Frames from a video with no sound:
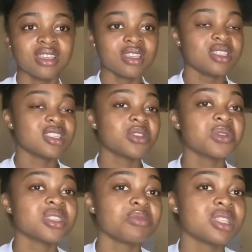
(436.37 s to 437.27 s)
Semester two
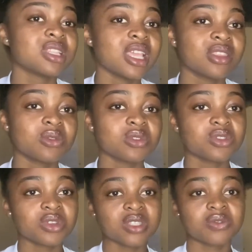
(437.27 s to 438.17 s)
is a bit like too
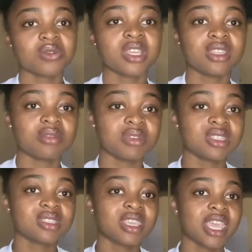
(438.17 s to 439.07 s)
stressful and a bit
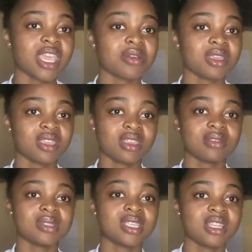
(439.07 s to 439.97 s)
scary,
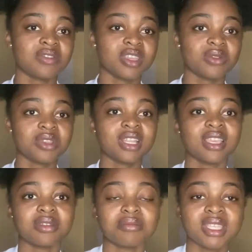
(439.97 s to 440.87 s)
especially if you're doing
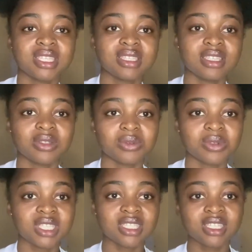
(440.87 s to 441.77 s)
like medicine or
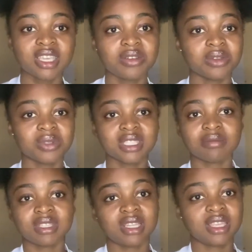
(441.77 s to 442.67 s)
engineering or
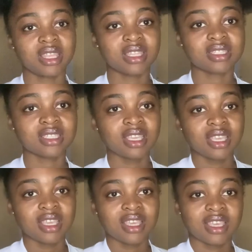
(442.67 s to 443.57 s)
something like that.
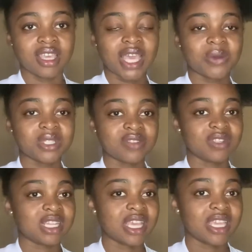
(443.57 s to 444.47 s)
I won't
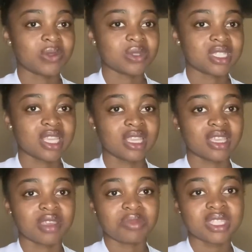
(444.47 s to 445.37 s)
even lie, it was like
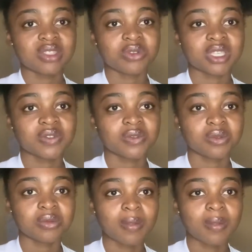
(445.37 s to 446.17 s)
a bit stressful.